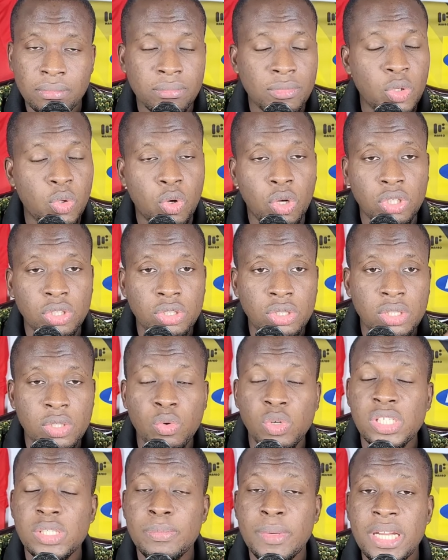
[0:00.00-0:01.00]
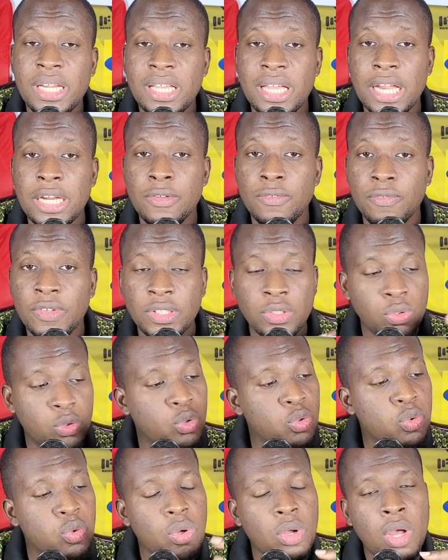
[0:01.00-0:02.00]
Because he was medically fit
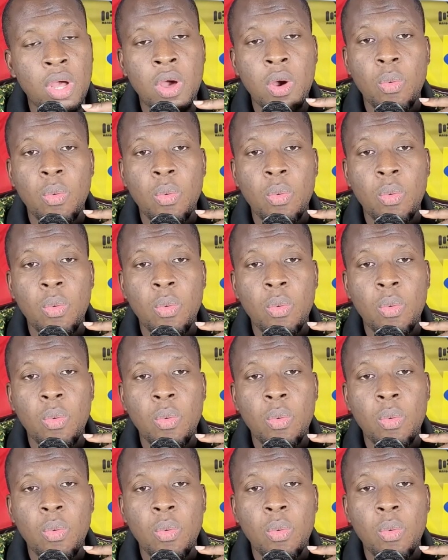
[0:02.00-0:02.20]
too.